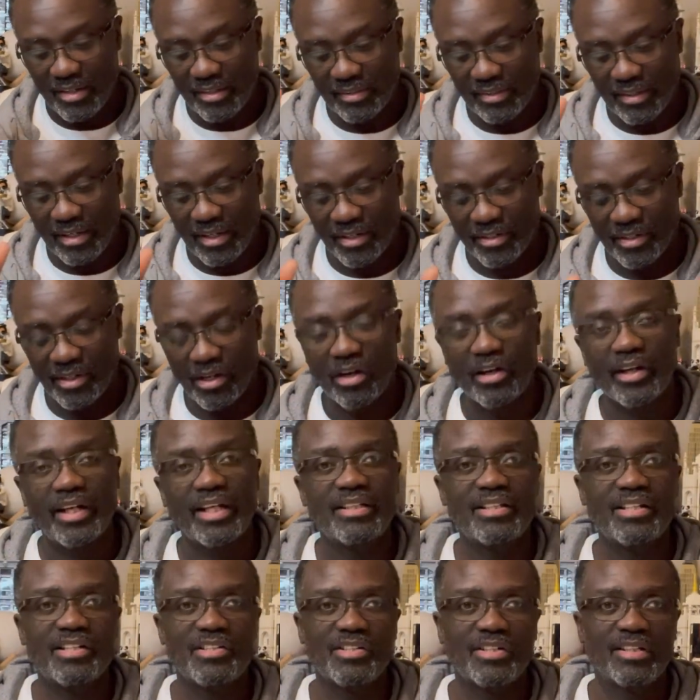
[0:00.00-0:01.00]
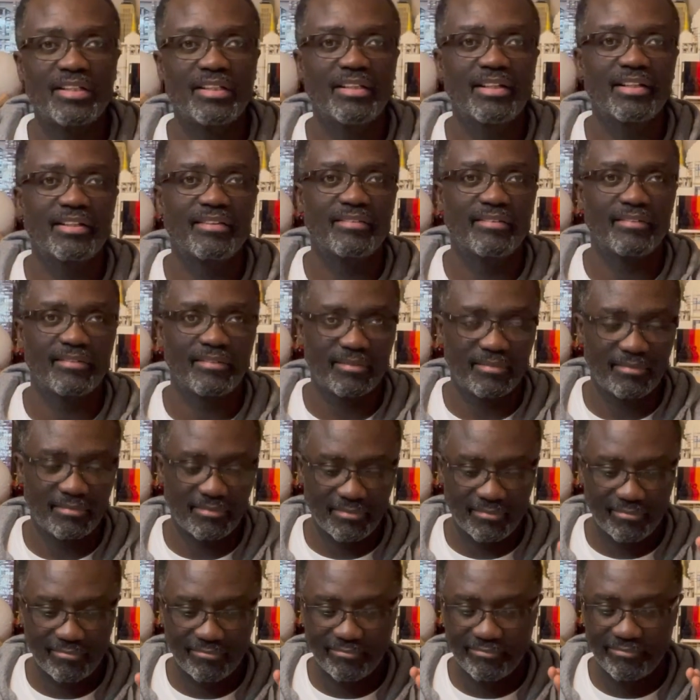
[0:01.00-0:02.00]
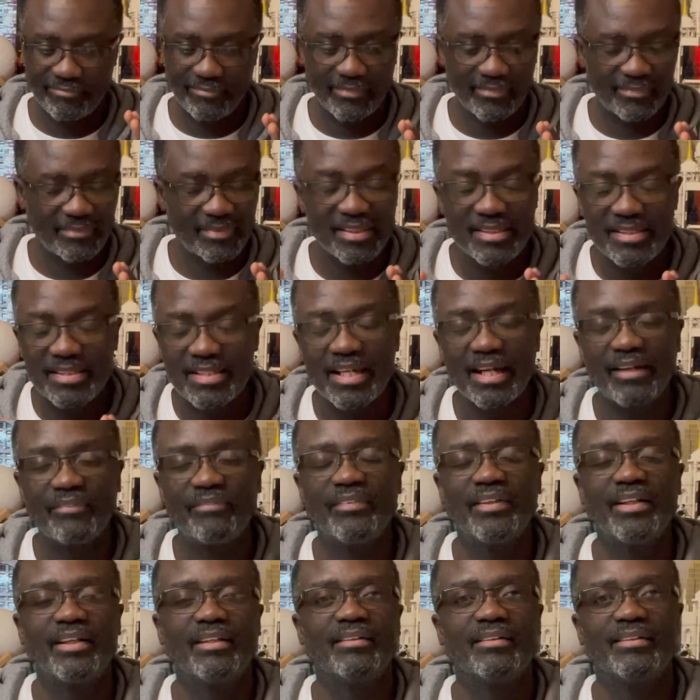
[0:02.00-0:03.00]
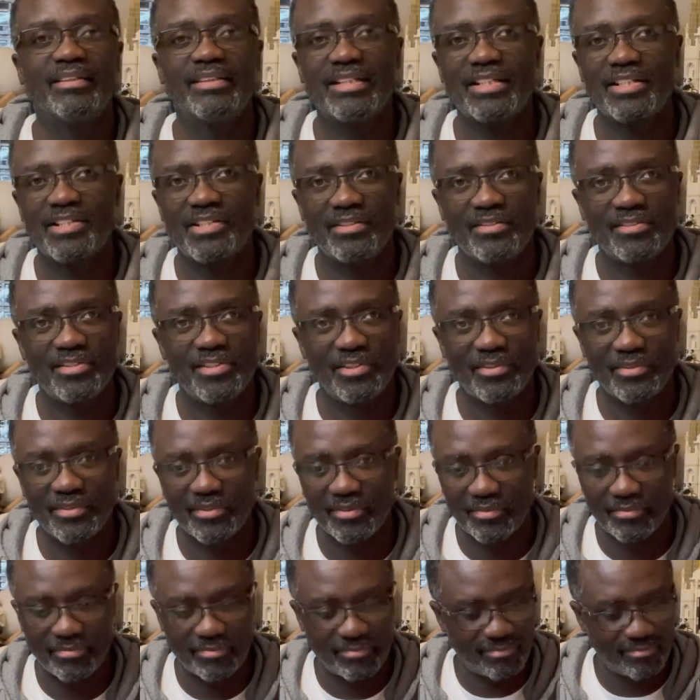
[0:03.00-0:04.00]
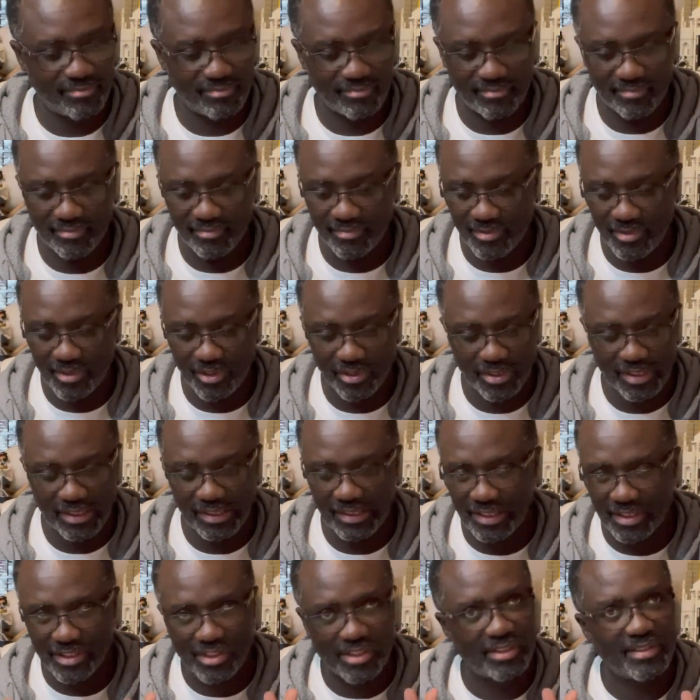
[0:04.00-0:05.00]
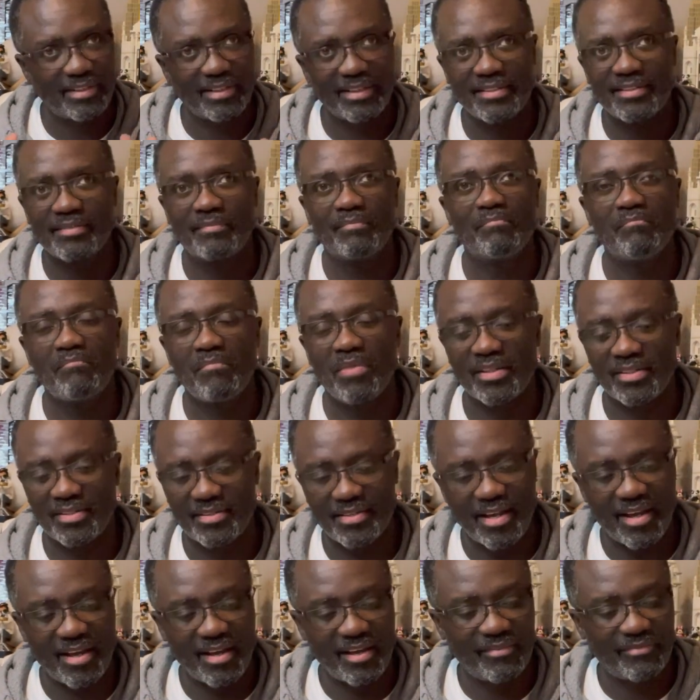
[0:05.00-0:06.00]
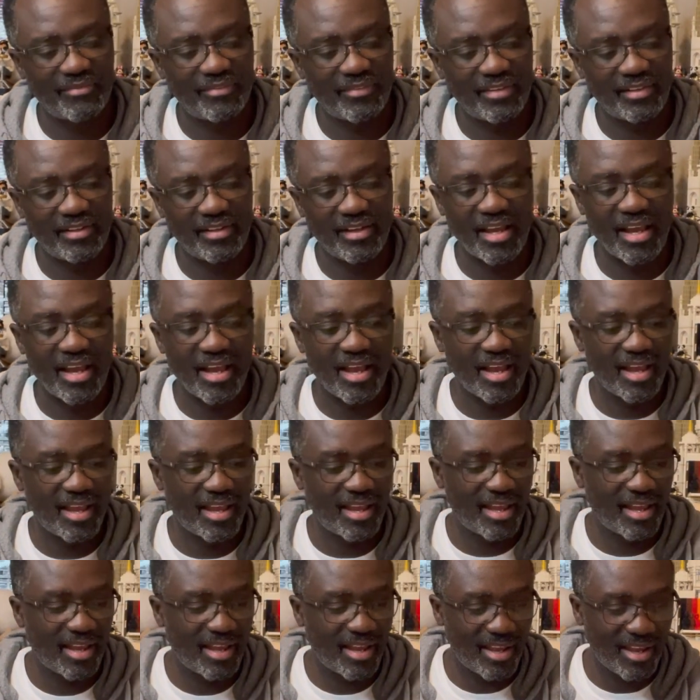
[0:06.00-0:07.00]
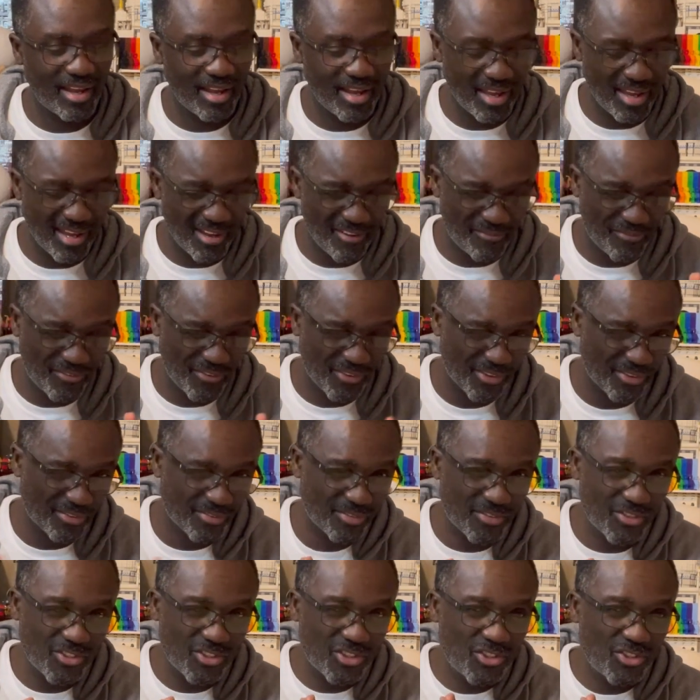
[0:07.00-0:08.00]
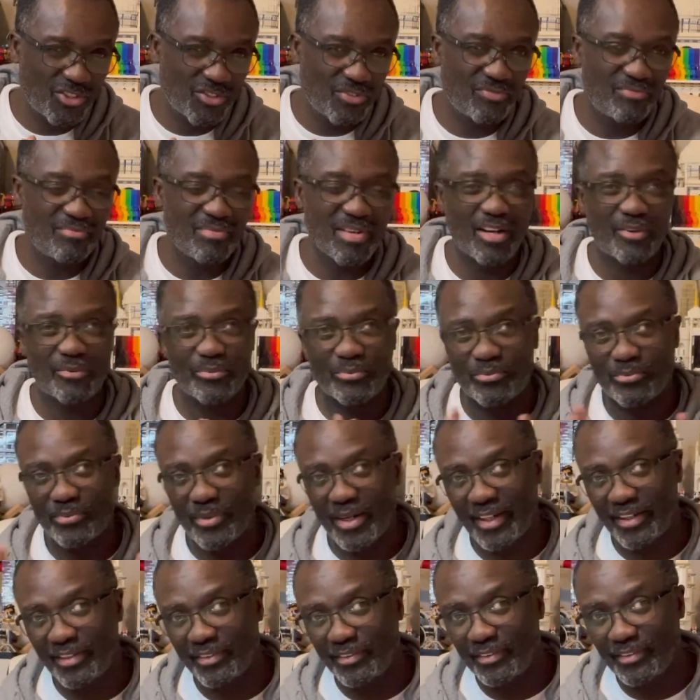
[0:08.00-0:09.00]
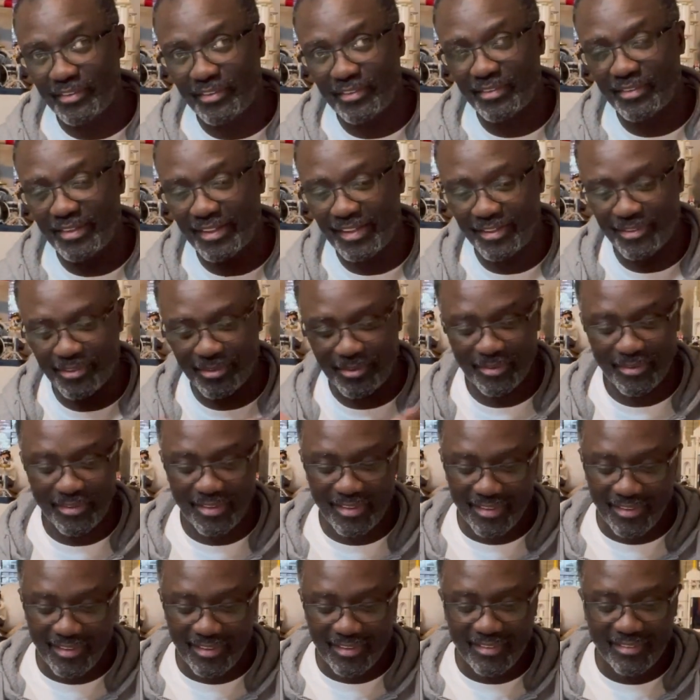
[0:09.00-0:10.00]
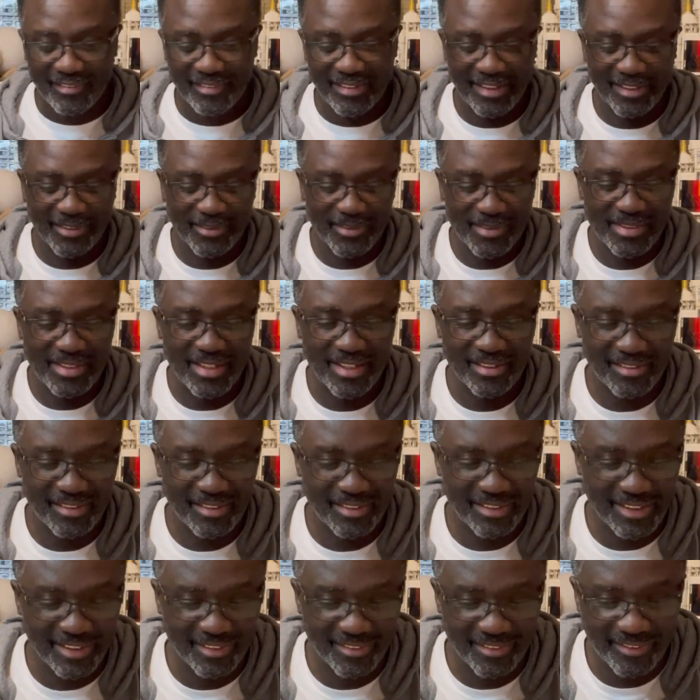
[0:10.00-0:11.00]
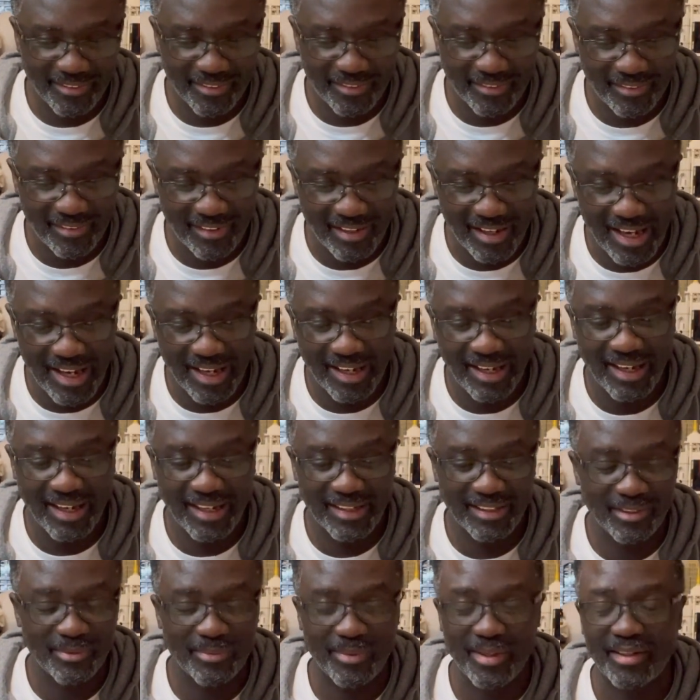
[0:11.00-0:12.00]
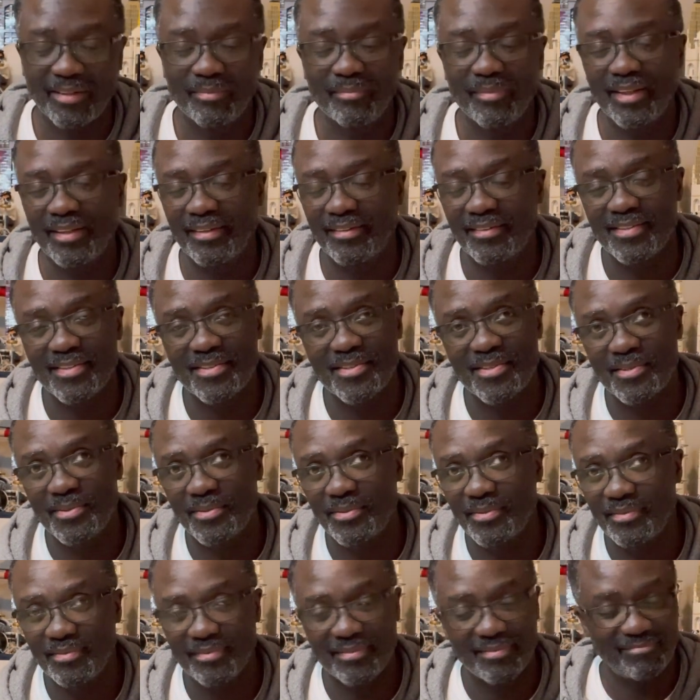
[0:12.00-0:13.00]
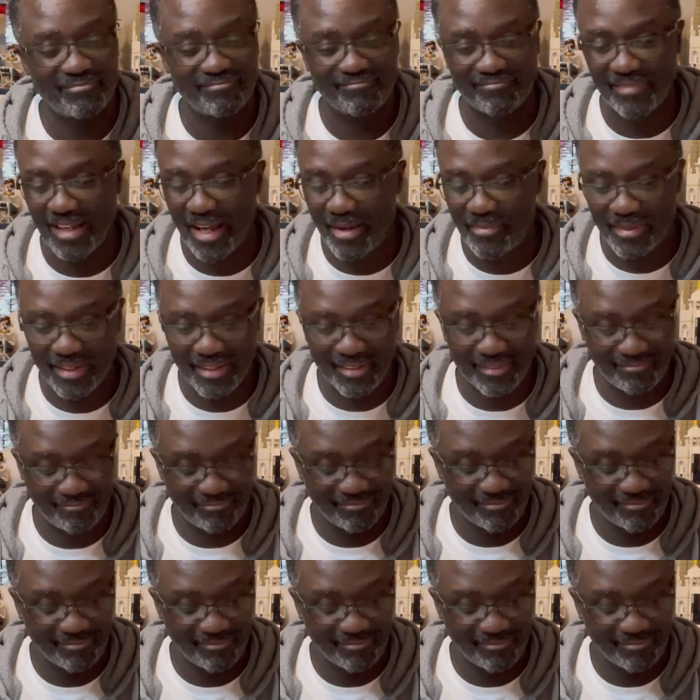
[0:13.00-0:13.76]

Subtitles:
an architecture collector, definite addition to your collection. It's a must-have. If you're a regular, you know, Lego set collector, I highly recommend this too. I mean,